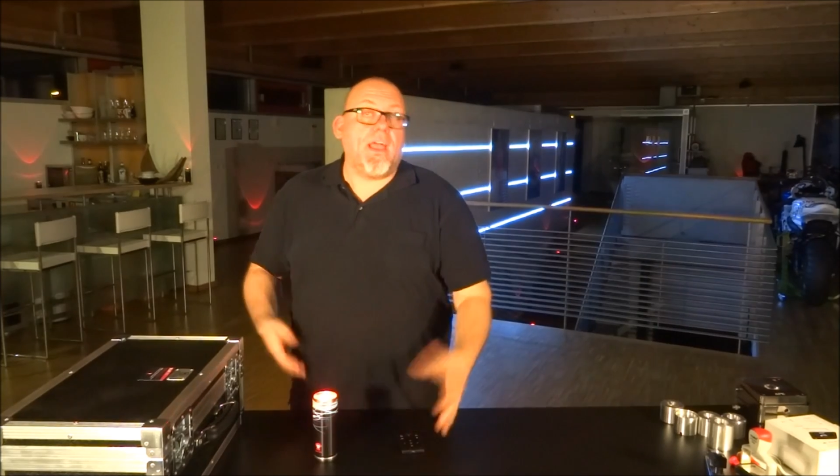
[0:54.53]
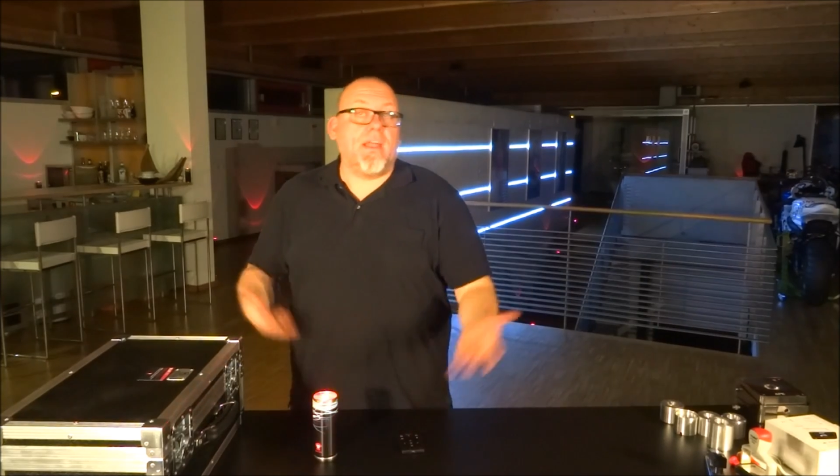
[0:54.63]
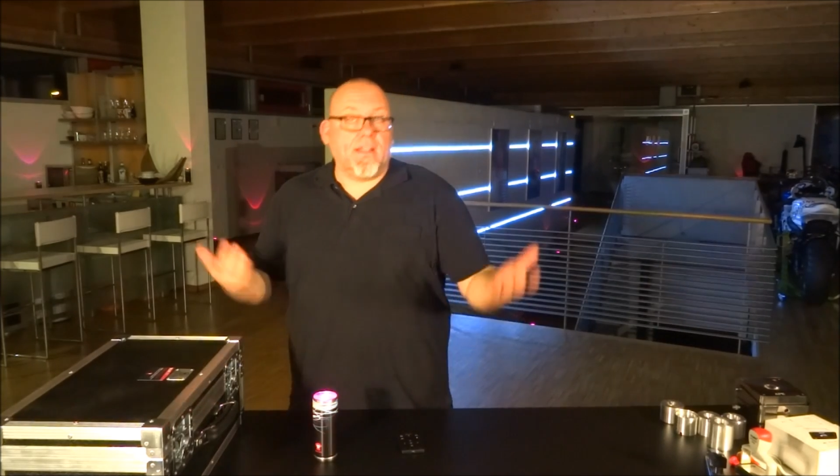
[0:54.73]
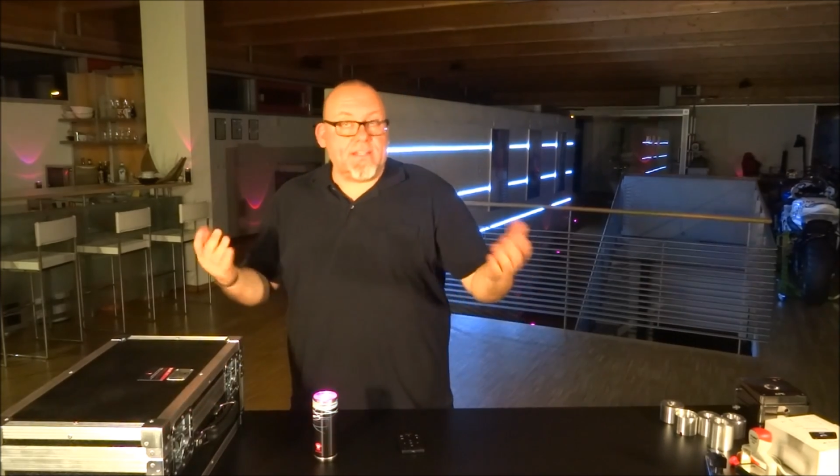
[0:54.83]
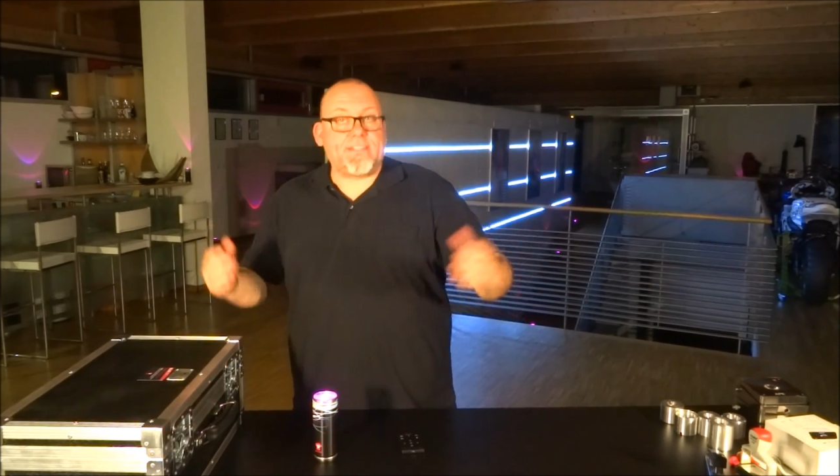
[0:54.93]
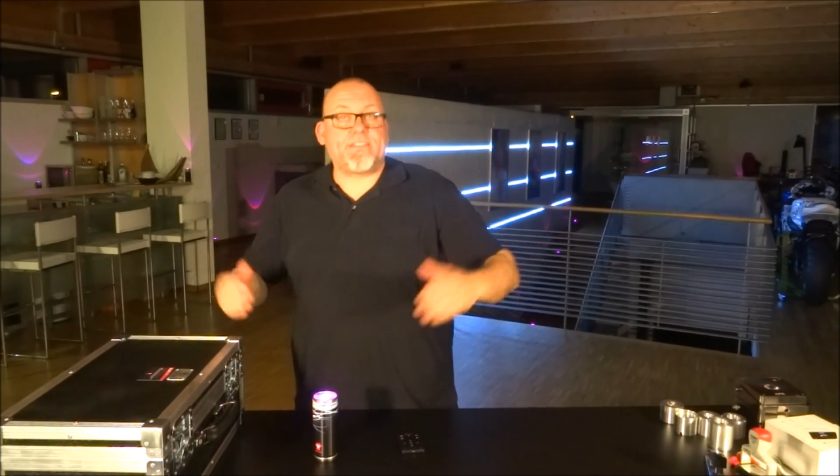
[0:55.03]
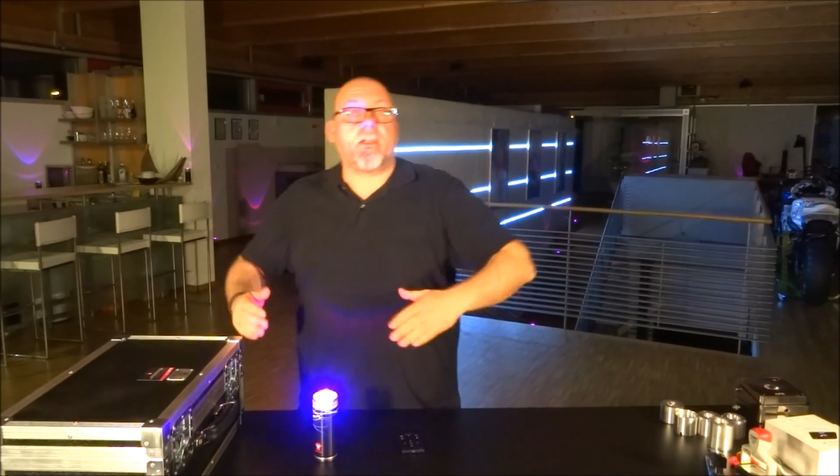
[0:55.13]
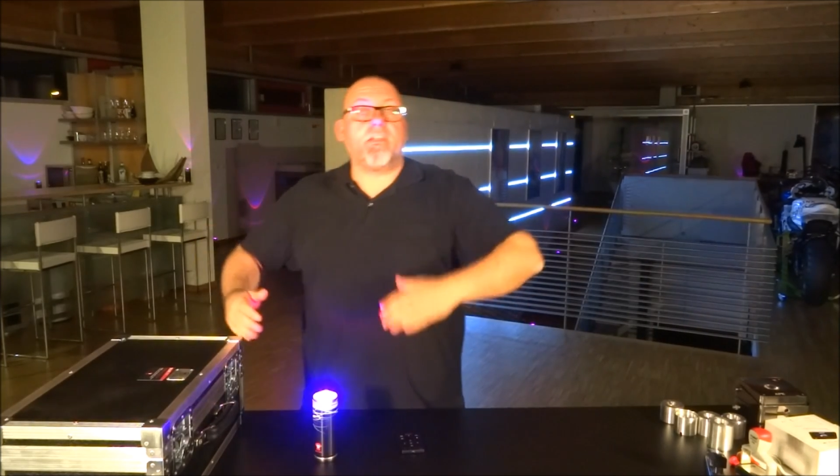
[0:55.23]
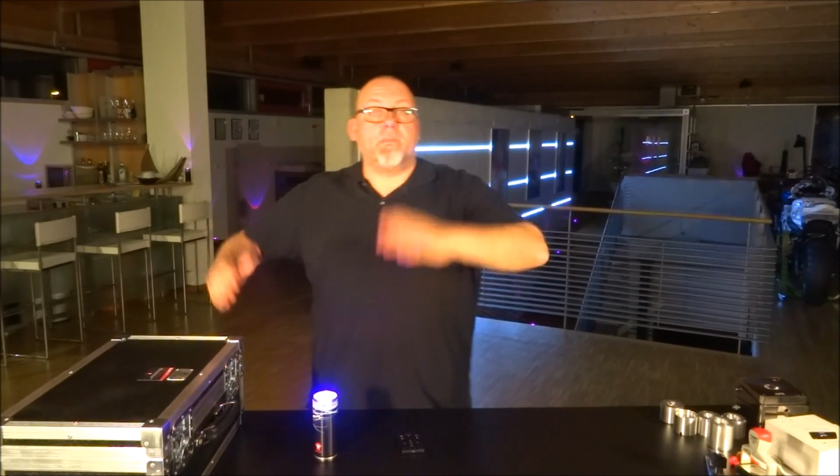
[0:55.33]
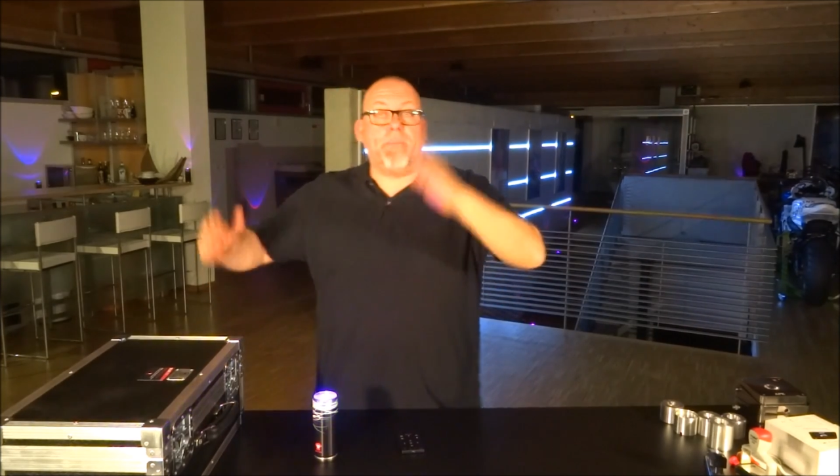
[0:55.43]
and let's
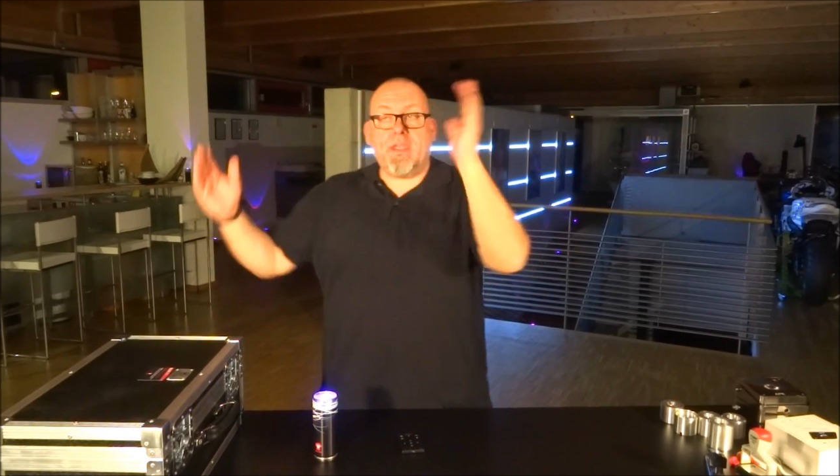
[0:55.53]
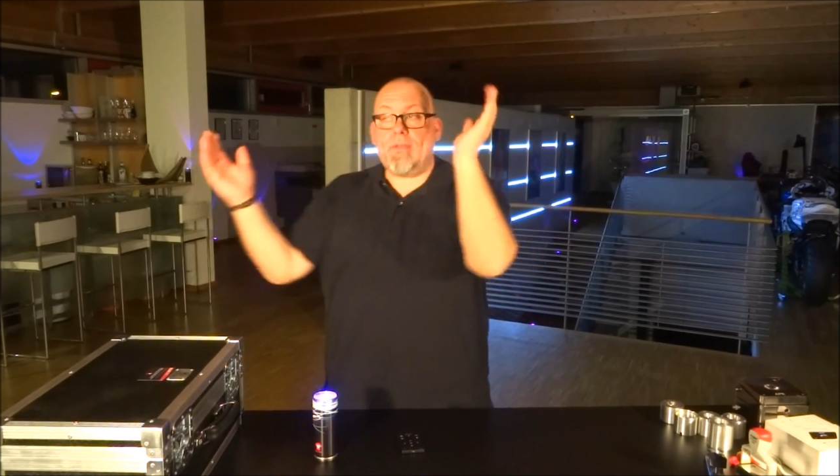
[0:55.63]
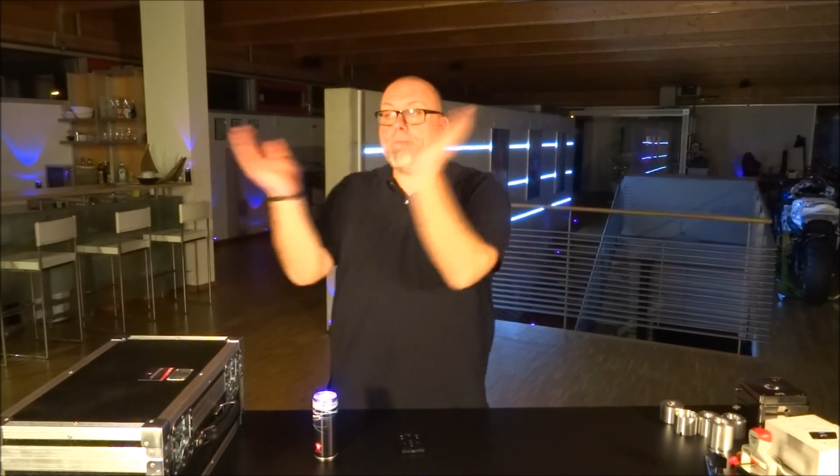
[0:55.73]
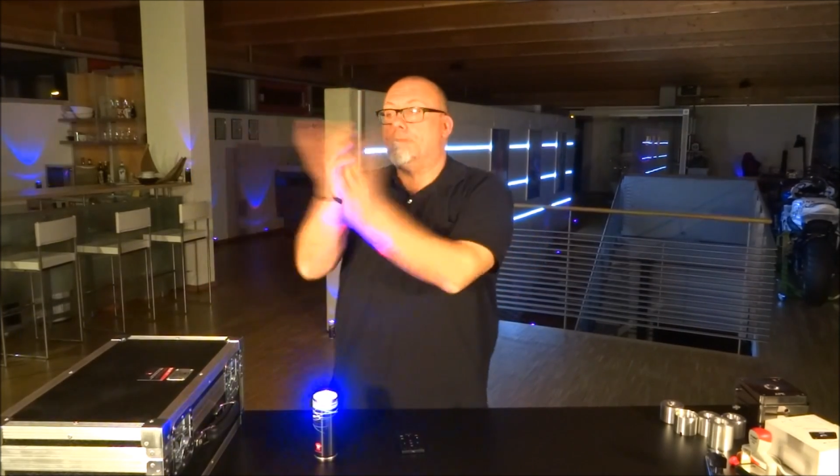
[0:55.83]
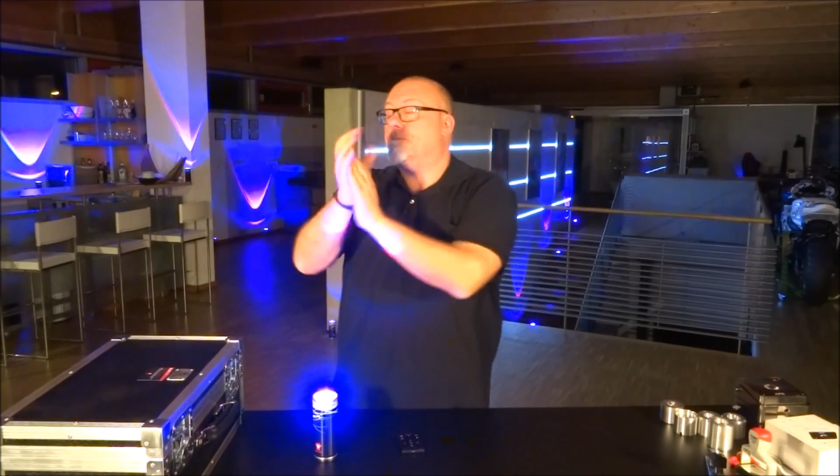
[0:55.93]
start the beat.